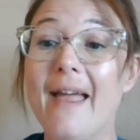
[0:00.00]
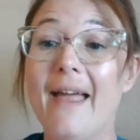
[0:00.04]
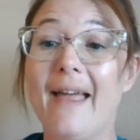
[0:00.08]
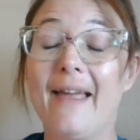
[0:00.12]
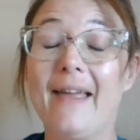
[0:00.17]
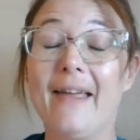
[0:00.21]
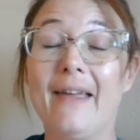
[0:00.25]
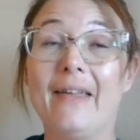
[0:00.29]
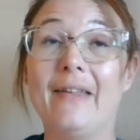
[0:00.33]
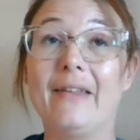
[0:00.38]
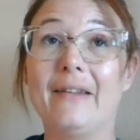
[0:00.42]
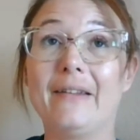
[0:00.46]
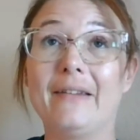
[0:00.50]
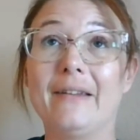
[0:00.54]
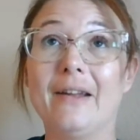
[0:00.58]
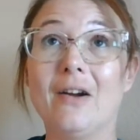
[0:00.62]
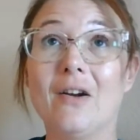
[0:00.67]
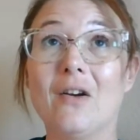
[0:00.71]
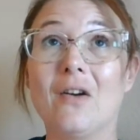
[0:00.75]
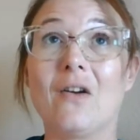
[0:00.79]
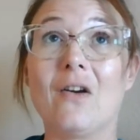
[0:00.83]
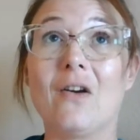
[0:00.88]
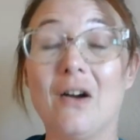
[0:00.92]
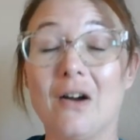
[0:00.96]
And
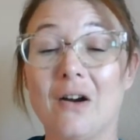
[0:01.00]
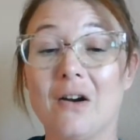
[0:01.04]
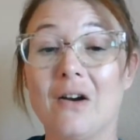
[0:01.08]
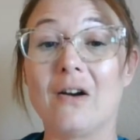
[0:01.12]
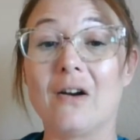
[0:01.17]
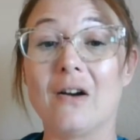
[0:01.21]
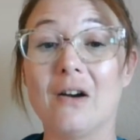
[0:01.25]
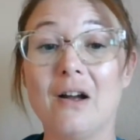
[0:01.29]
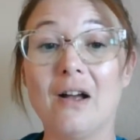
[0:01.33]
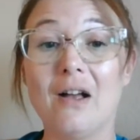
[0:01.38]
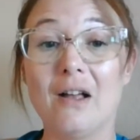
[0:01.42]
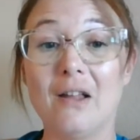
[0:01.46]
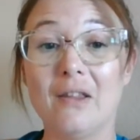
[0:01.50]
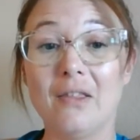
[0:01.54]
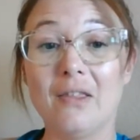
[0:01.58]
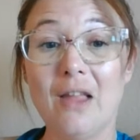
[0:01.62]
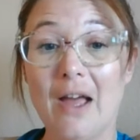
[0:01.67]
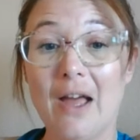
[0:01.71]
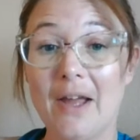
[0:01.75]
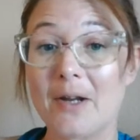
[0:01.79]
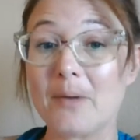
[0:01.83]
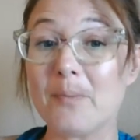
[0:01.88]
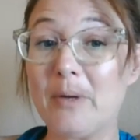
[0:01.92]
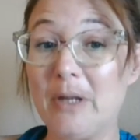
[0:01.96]
there are a
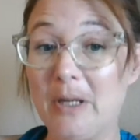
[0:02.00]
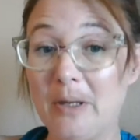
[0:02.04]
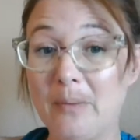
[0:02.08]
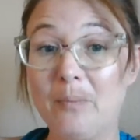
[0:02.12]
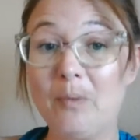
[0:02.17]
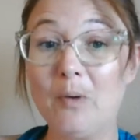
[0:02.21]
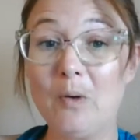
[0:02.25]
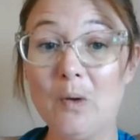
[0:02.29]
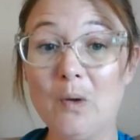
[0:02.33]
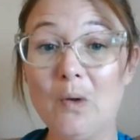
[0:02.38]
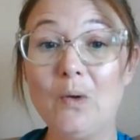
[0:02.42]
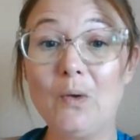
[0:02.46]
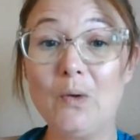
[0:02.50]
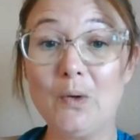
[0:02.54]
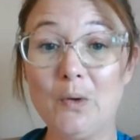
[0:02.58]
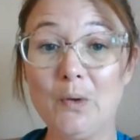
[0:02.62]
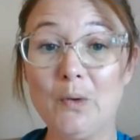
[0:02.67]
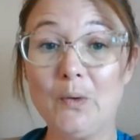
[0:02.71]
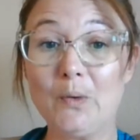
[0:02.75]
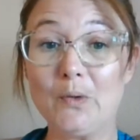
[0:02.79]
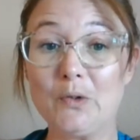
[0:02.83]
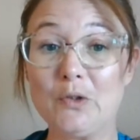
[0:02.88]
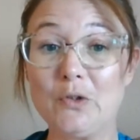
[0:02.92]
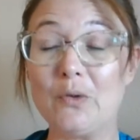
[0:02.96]
lot of people
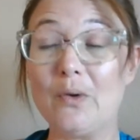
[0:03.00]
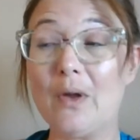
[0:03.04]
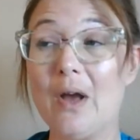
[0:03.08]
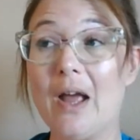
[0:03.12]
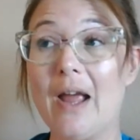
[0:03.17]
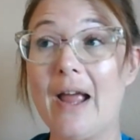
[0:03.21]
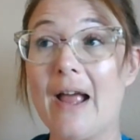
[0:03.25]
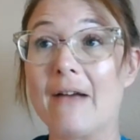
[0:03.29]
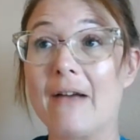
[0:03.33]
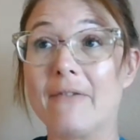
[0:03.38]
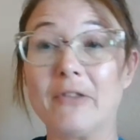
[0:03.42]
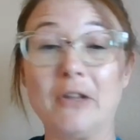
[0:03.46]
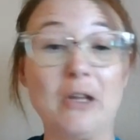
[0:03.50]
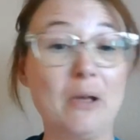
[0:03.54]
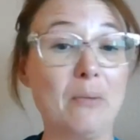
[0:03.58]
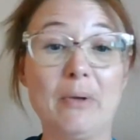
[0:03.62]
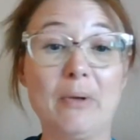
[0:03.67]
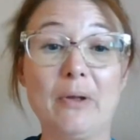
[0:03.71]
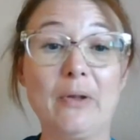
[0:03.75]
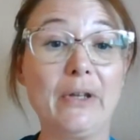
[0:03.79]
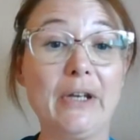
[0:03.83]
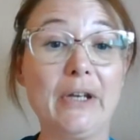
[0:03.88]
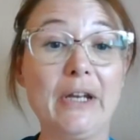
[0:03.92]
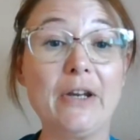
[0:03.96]
who do not have the
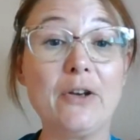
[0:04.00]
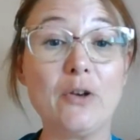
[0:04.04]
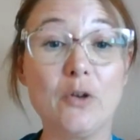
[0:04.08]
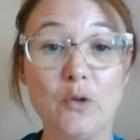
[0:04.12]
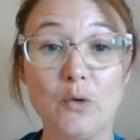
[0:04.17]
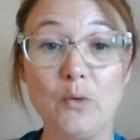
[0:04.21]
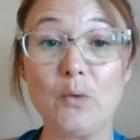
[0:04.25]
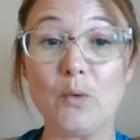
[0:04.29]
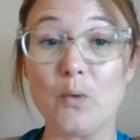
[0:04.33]
ability, and